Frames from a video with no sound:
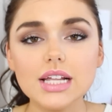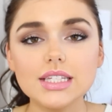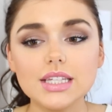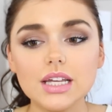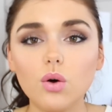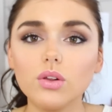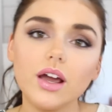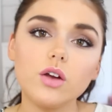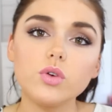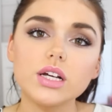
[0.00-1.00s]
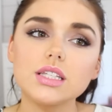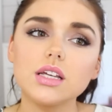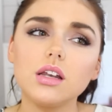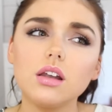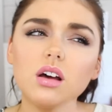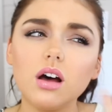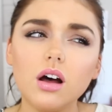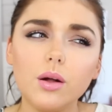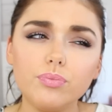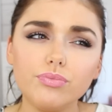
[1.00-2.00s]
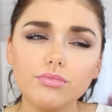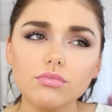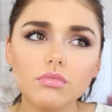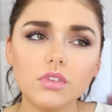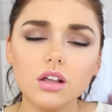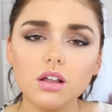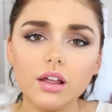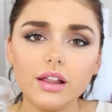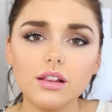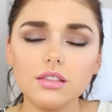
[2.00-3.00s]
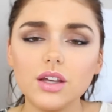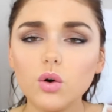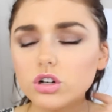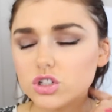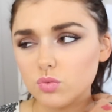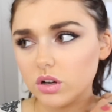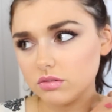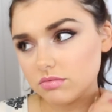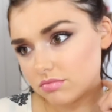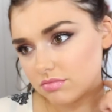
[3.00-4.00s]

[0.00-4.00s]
It's the Ole Henriksen, um, the orange one,